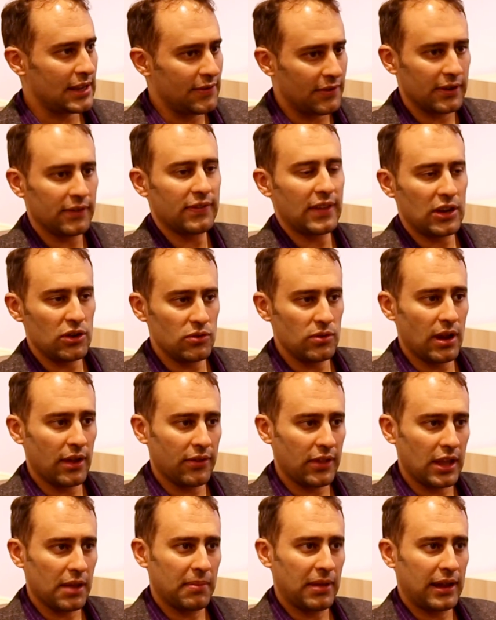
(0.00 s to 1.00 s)
even if they knew
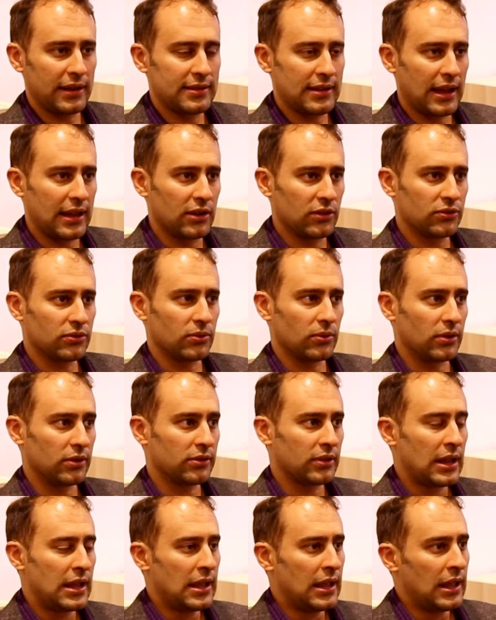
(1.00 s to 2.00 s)
nothing about
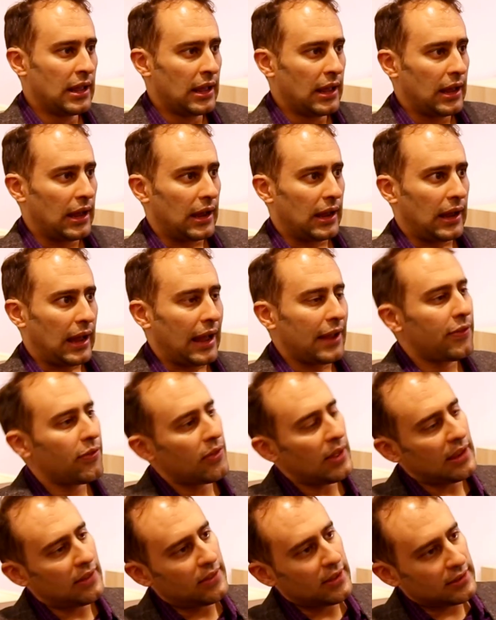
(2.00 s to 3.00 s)
dinosaurs. I
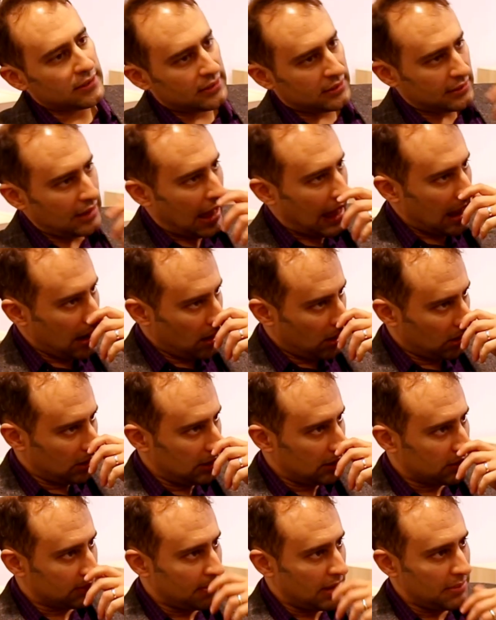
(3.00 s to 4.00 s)
think this style
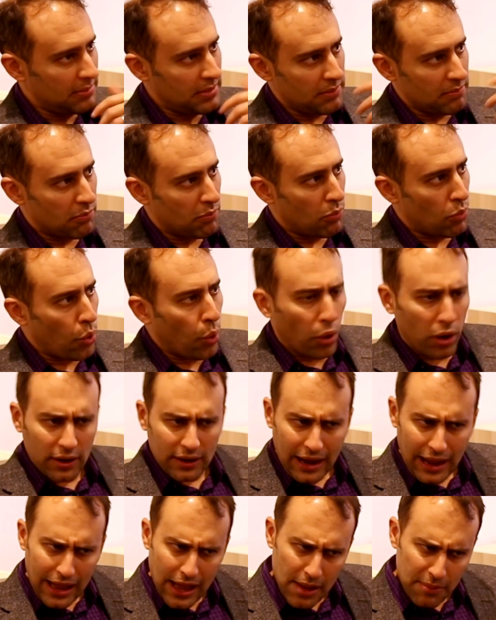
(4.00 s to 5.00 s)
is maybe more
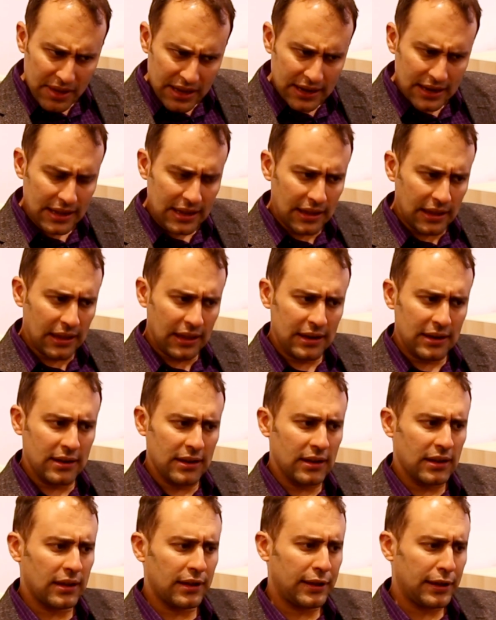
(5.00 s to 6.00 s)
common
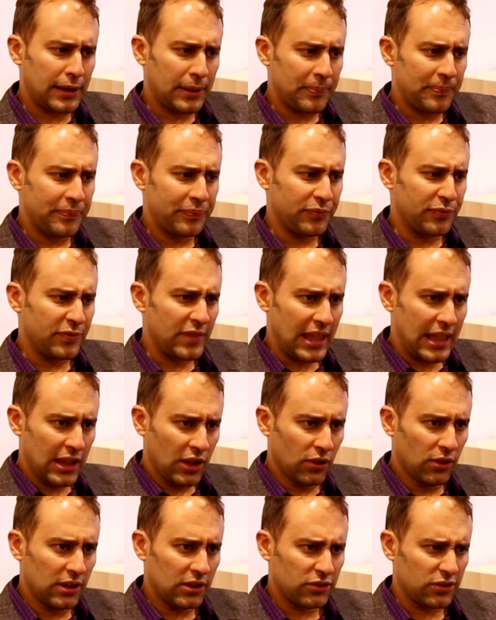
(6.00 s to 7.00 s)
in
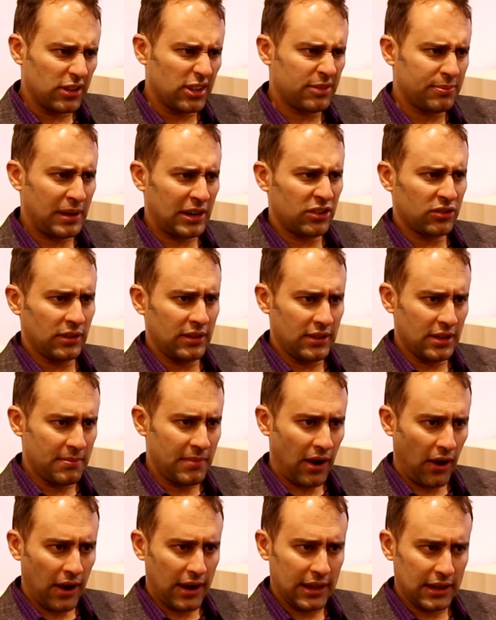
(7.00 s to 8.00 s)
English, and especially the
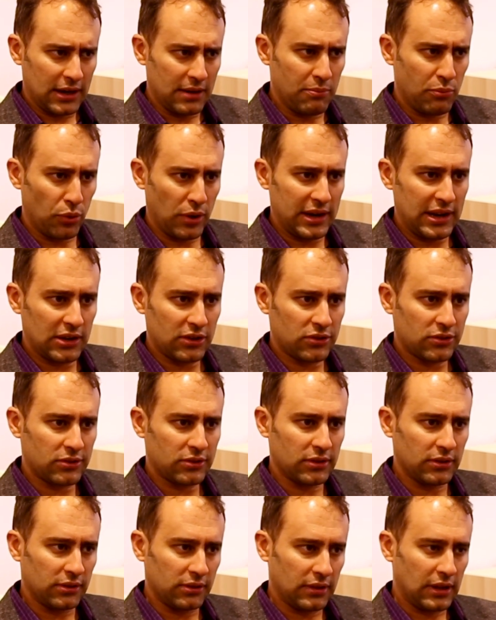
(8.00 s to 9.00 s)
American and British